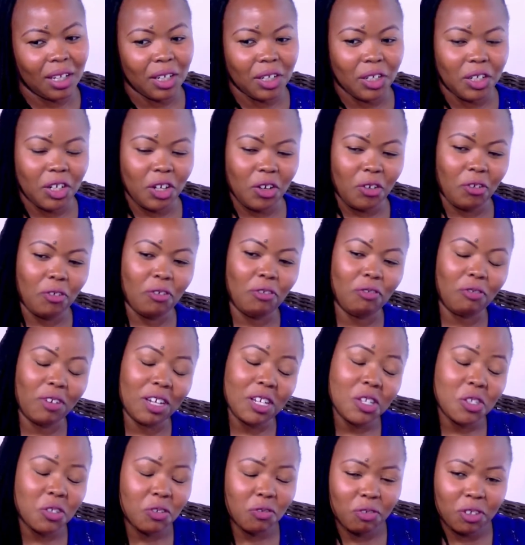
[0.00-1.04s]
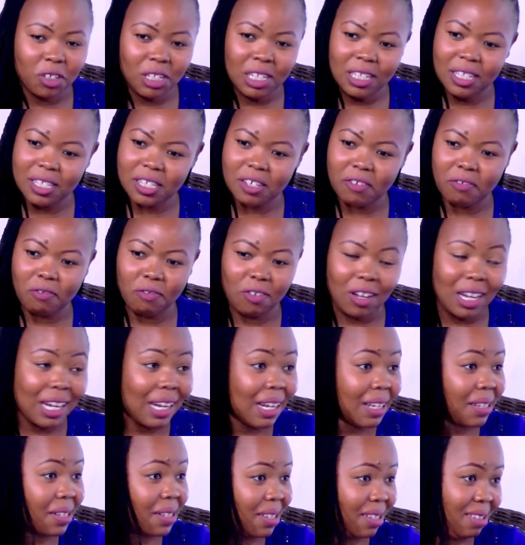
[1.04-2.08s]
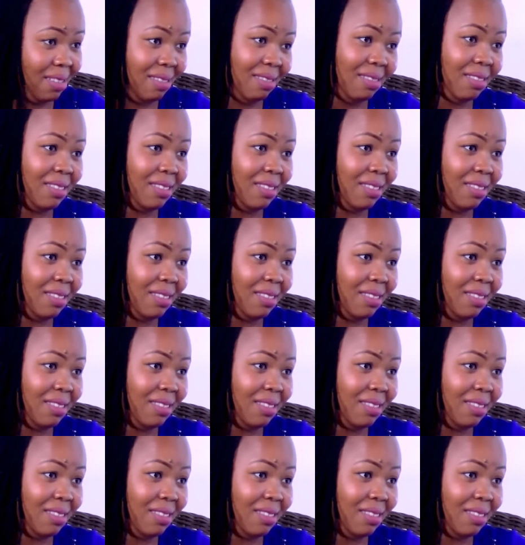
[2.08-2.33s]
Now, first of all, it's a fallacy